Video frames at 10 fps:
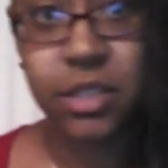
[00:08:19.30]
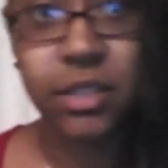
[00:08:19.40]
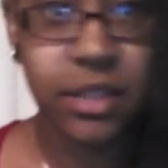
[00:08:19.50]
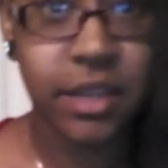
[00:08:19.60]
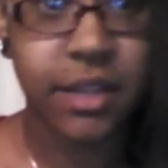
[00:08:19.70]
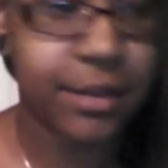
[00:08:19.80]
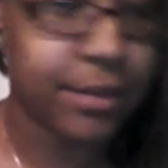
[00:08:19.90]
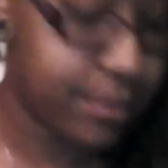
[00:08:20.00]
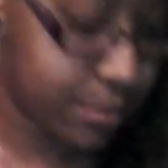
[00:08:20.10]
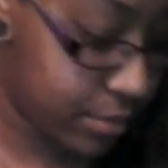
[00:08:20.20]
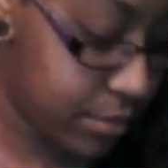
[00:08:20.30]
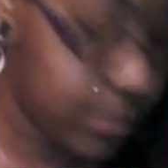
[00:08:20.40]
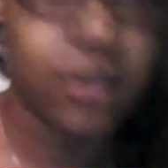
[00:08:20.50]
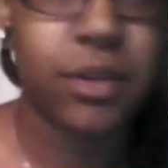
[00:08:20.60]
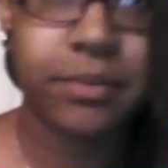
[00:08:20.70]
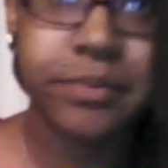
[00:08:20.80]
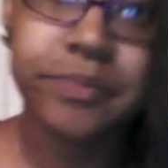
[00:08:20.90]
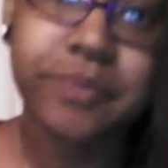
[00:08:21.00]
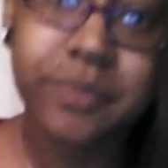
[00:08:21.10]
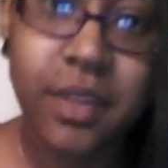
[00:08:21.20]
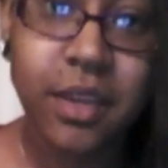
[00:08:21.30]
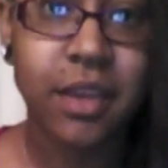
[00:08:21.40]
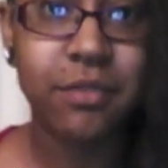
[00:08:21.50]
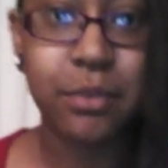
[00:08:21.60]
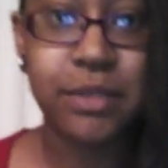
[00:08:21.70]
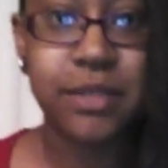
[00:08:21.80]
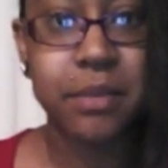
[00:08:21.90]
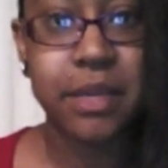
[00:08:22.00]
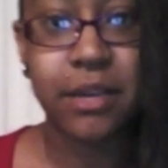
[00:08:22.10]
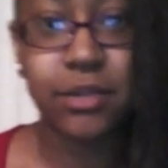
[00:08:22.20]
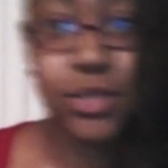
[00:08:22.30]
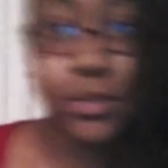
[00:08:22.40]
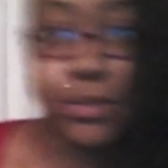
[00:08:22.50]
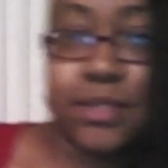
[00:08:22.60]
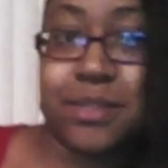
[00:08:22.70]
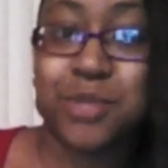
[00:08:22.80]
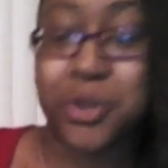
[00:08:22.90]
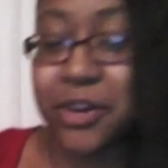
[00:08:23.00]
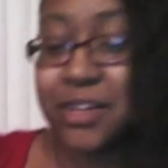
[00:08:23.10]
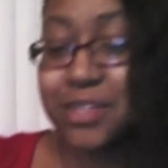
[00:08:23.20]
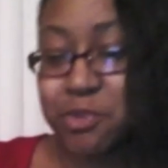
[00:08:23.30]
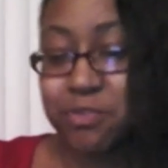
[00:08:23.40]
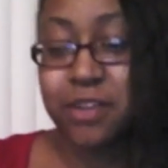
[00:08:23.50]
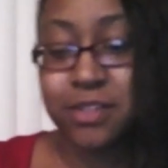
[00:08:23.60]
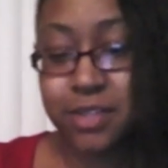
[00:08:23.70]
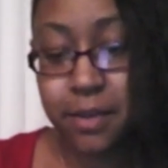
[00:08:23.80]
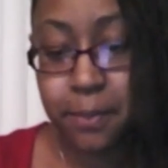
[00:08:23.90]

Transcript: than, you know, if it was somebody else who is, I'm sorry, it's my fiance.